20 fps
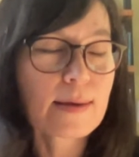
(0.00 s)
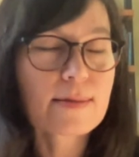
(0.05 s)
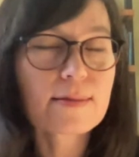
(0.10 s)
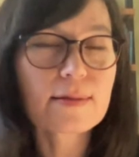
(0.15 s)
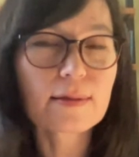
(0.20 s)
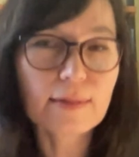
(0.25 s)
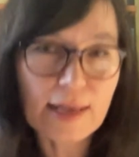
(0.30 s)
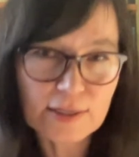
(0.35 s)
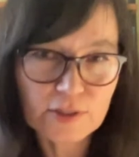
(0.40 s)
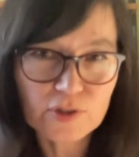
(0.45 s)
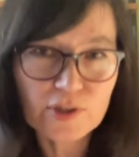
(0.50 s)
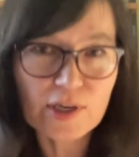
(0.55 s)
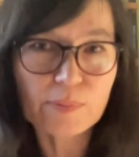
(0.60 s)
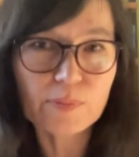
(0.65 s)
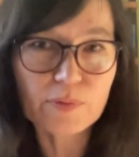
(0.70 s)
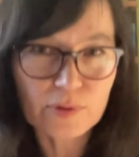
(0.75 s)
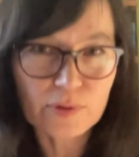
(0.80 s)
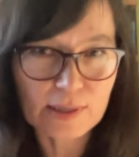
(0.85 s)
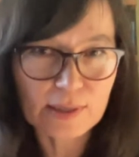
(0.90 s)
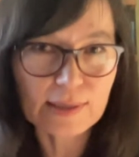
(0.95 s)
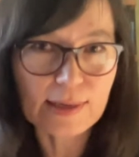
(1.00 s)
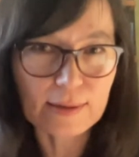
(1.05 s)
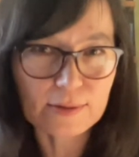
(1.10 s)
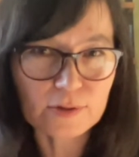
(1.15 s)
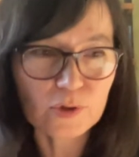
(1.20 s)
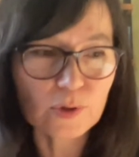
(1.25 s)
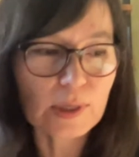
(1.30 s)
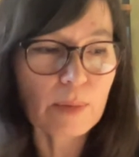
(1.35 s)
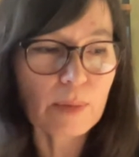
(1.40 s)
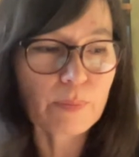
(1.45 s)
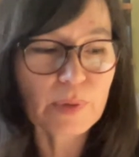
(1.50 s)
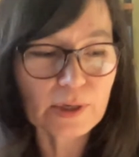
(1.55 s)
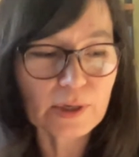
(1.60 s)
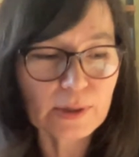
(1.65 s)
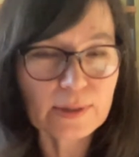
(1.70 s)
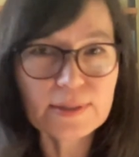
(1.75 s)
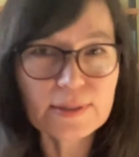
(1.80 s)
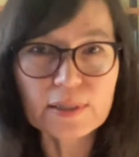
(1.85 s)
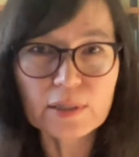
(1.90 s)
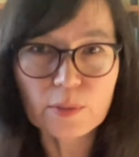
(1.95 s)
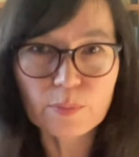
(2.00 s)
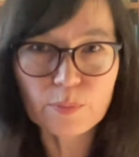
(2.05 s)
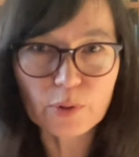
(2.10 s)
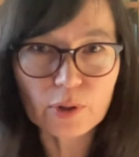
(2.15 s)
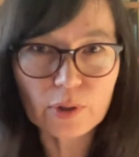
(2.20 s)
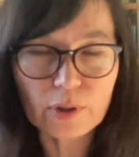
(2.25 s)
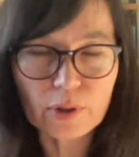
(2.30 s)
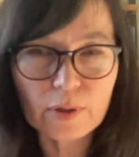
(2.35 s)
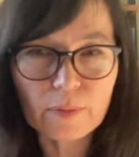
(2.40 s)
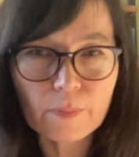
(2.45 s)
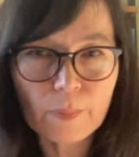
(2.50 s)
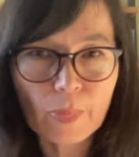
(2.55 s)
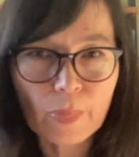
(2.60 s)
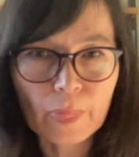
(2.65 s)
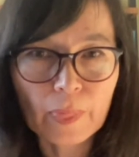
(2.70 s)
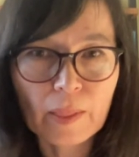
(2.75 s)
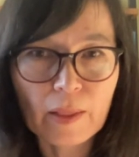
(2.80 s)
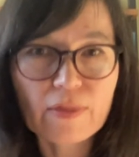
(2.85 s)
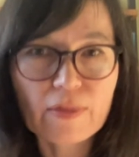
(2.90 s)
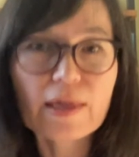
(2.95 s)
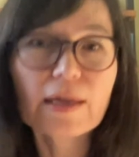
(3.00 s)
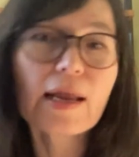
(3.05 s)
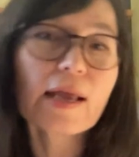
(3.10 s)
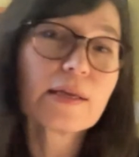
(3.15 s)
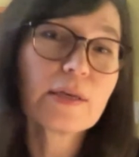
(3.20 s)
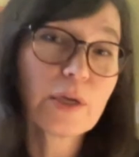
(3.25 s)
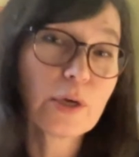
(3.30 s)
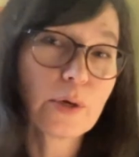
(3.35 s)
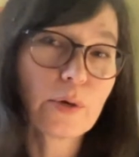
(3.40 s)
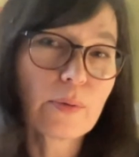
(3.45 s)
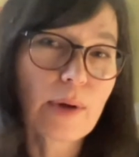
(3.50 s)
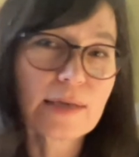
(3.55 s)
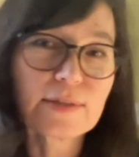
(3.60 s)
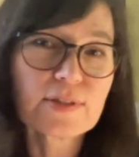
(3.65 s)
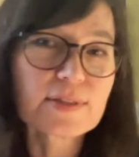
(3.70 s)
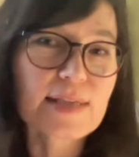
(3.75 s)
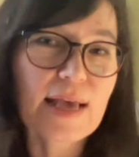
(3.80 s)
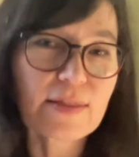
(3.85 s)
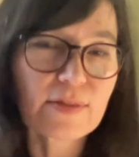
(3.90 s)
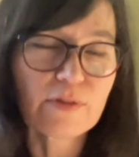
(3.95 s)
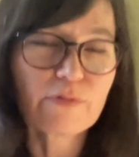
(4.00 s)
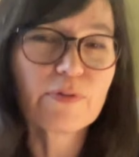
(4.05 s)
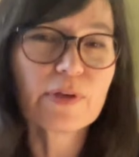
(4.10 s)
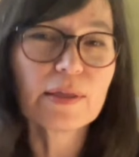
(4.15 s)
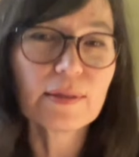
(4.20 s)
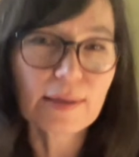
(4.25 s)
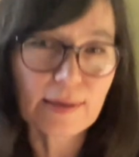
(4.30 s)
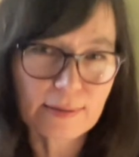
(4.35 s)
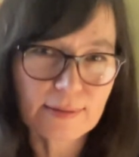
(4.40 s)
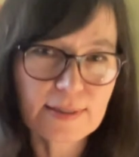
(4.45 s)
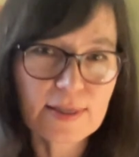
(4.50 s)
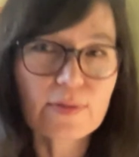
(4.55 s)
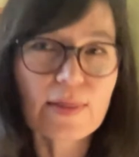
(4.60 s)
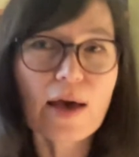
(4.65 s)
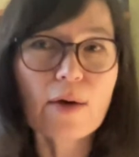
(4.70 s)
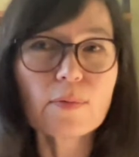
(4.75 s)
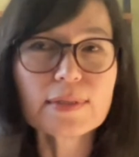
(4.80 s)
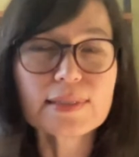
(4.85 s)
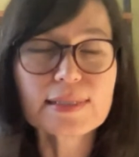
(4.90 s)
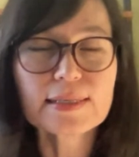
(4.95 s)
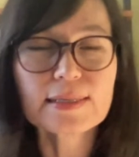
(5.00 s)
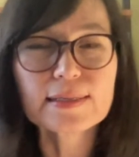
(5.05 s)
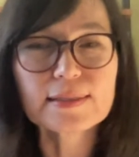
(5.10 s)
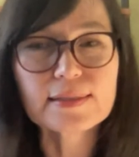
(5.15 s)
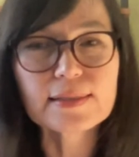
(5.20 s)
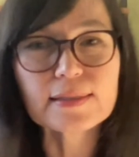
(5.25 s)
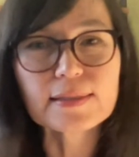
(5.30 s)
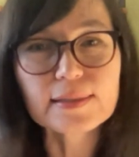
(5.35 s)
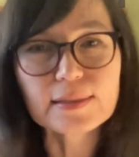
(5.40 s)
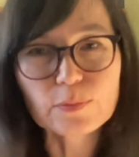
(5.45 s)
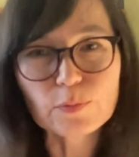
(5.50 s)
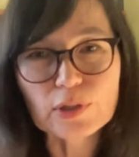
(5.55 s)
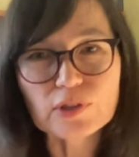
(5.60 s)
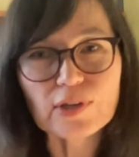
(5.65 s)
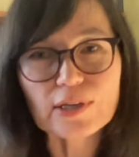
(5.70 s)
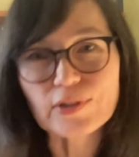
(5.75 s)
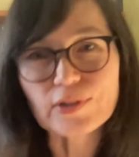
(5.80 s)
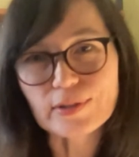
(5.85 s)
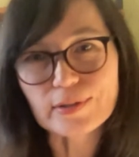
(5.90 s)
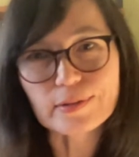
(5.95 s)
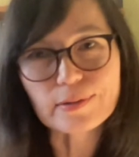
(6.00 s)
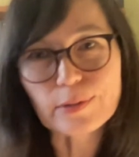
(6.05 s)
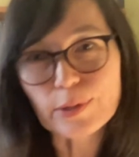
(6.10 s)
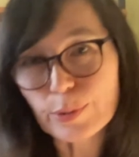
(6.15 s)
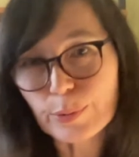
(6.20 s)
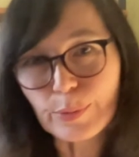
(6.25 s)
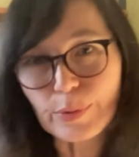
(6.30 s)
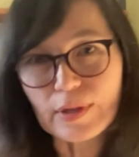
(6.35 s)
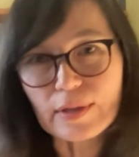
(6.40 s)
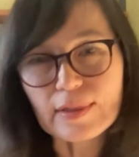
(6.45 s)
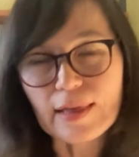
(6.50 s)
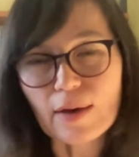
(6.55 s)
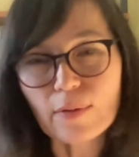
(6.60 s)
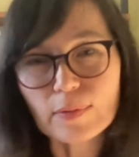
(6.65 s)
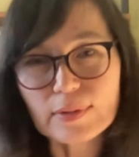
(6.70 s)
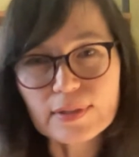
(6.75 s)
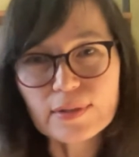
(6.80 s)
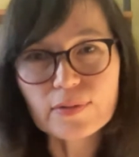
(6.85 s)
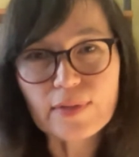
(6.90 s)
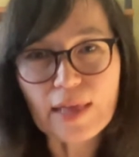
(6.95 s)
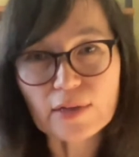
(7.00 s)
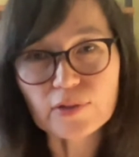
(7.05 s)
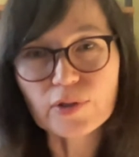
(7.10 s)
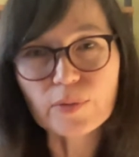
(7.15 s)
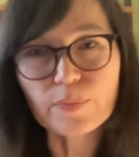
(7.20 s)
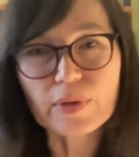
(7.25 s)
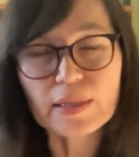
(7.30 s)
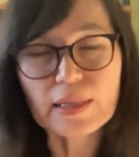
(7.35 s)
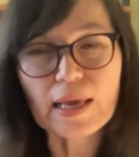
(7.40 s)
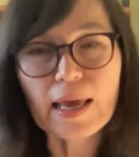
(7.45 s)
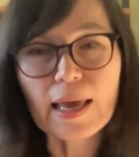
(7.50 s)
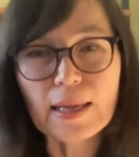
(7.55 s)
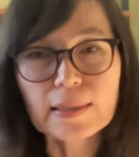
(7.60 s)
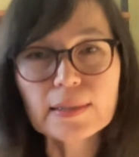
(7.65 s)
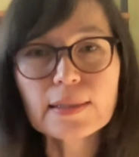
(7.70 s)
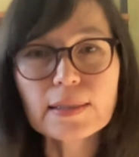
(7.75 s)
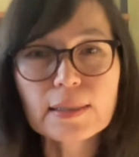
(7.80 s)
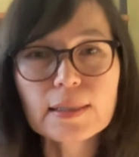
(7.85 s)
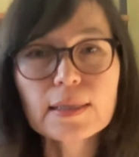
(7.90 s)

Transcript: the last chapter that actually appears in the book, then I knew, I just had the feeling. So that was an instance in which I just knew that should be the end.